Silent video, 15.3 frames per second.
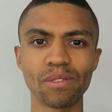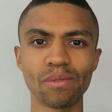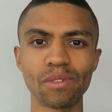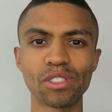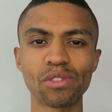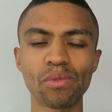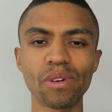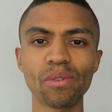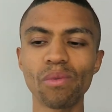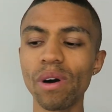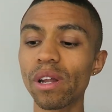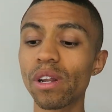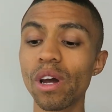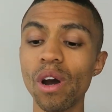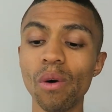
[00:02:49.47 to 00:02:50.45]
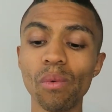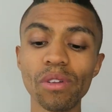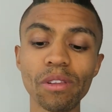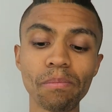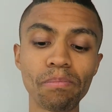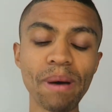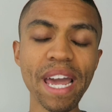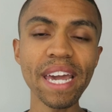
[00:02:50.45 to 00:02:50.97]
What's the real one? Well,
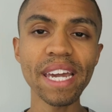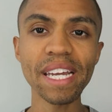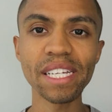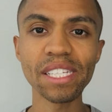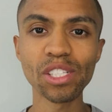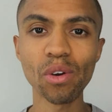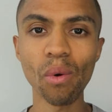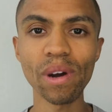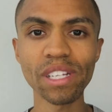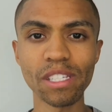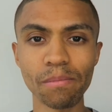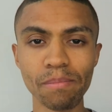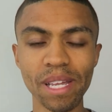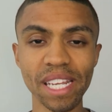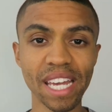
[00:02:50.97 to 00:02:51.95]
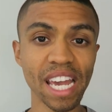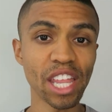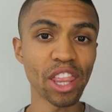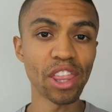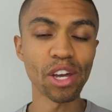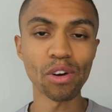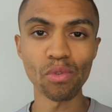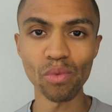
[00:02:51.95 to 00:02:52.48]
the bank is going to
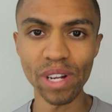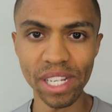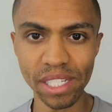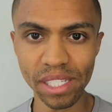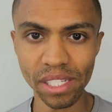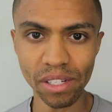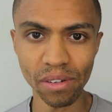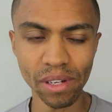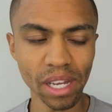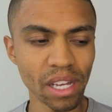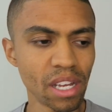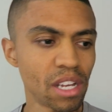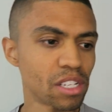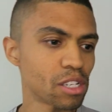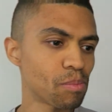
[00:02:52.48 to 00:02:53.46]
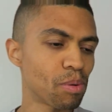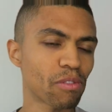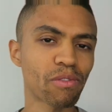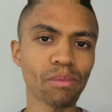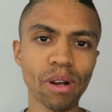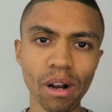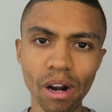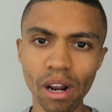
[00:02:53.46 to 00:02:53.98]
mitigate their risk, okay? So you pull
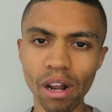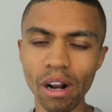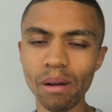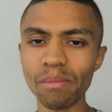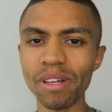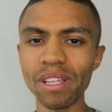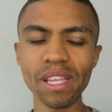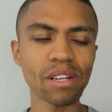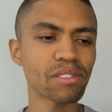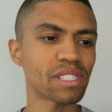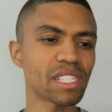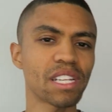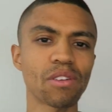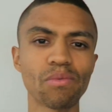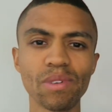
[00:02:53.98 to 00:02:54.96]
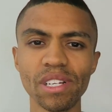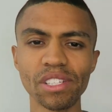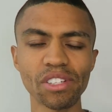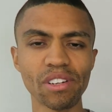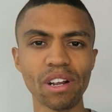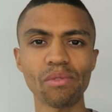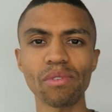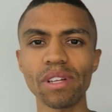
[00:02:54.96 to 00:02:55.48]
from Karma, they don't see any risk,
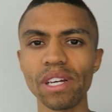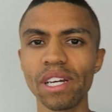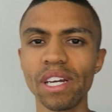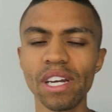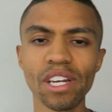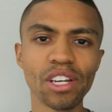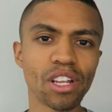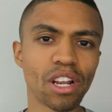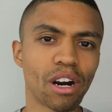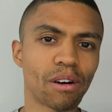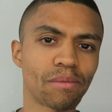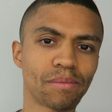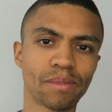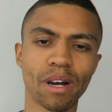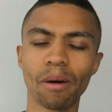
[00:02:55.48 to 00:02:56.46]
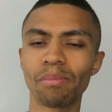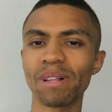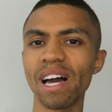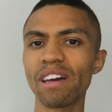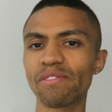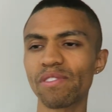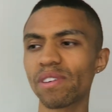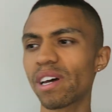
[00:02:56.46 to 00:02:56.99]
you're not really, you know,
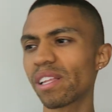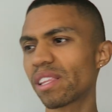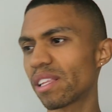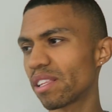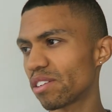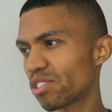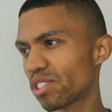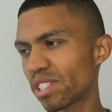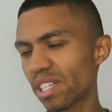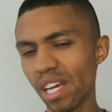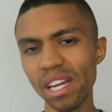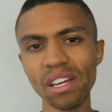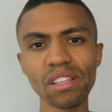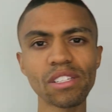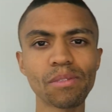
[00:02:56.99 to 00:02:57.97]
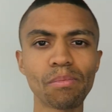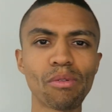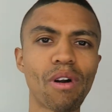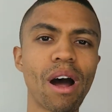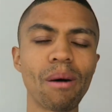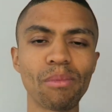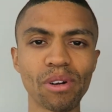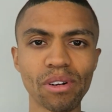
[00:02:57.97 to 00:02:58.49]
applying for nothing. They just say, yeah, hey, there's a
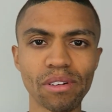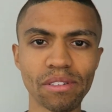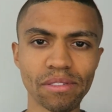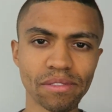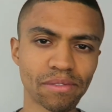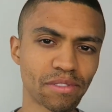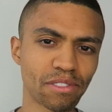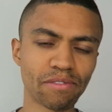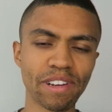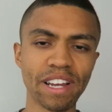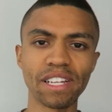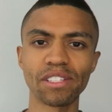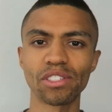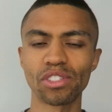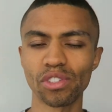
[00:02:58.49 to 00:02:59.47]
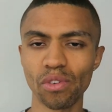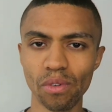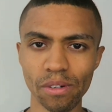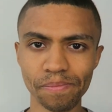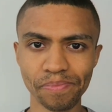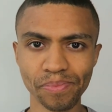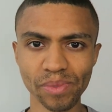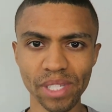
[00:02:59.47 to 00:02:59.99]
barometer of your Vantage score,
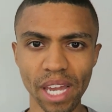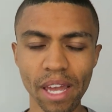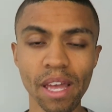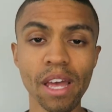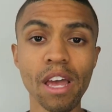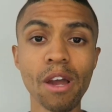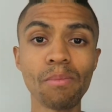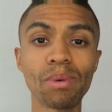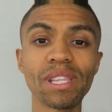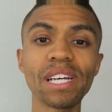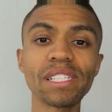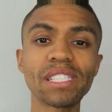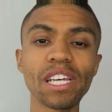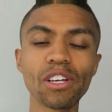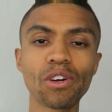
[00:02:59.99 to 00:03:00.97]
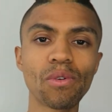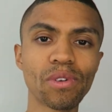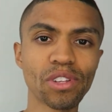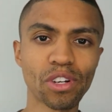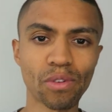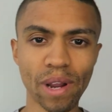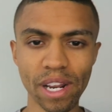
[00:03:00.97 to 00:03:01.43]
okay? But let's say you go into the